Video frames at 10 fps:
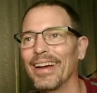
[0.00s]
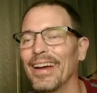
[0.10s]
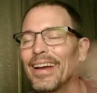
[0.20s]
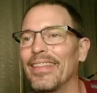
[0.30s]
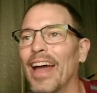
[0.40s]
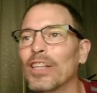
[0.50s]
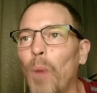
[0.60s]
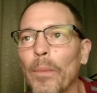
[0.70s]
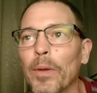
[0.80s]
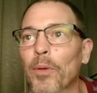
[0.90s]
That's
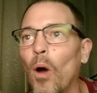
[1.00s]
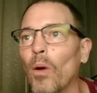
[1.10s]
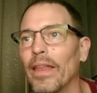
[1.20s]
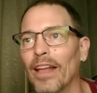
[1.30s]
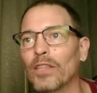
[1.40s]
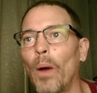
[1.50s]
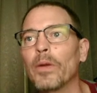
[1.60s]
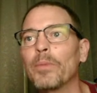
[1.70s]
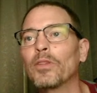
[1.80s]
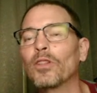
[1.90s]
why we put okay, that's why we
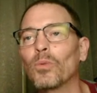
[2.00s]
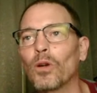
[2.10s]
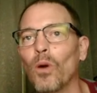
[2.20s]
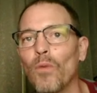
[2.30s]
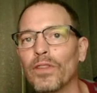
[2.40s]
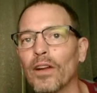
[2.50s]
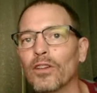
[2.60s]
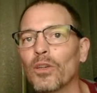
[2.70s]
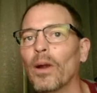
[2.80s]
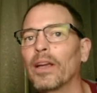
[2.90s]
put the rook over there,
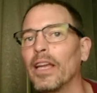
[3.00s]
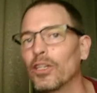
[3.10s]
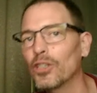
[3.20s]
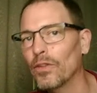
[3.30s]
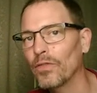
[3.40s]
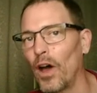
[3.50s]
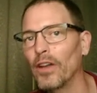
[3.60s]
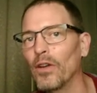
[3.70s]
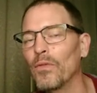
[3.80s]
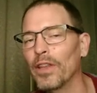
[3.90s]
so our king should have gotten
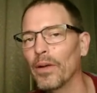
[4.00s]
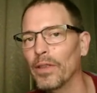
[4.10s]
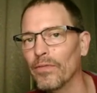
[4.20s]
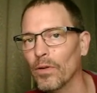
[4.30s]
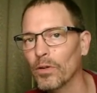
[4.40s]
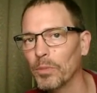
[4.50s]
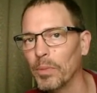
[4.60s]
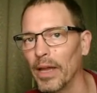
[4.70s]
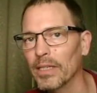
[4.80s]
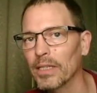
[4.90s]
over there in the first
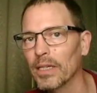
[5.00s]
place.